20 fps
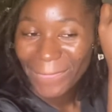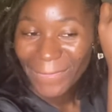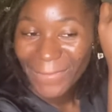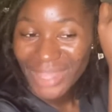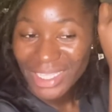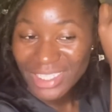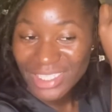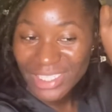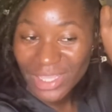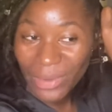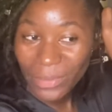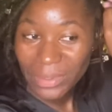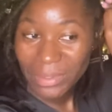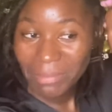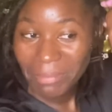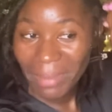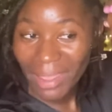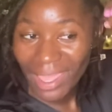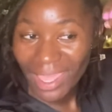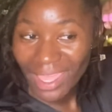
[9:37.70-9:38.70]
So
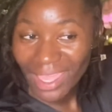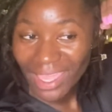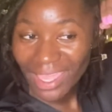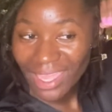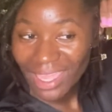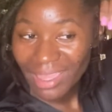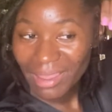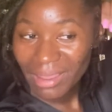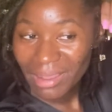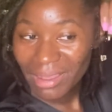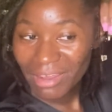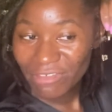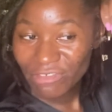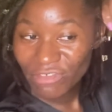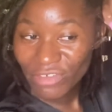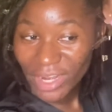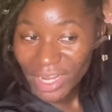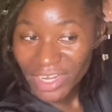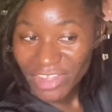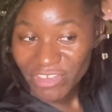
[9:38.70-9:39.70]
in May, a
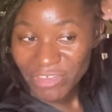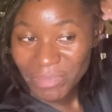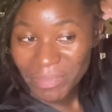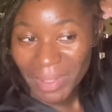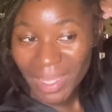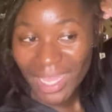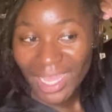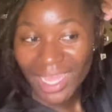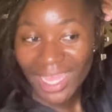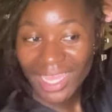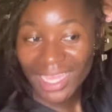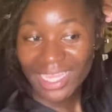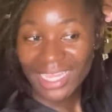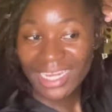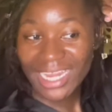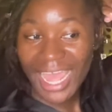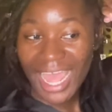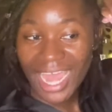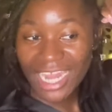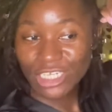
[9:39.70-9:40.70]
friend of
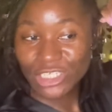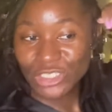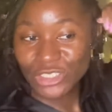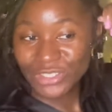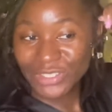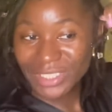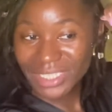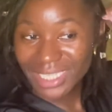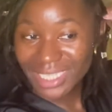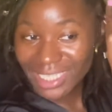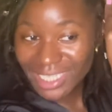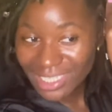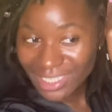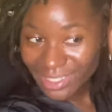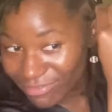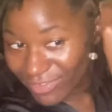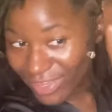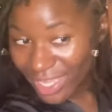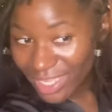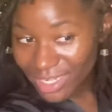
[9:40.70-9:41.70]
mine actually
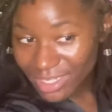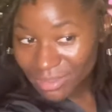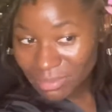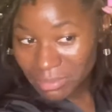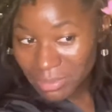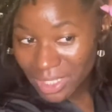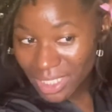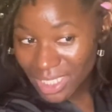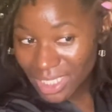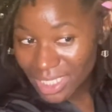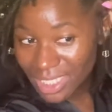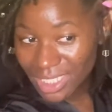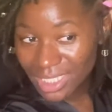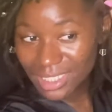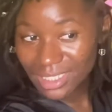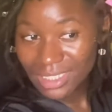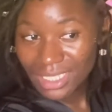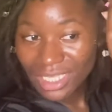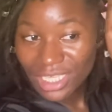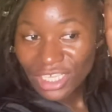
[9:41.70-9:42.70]
invited me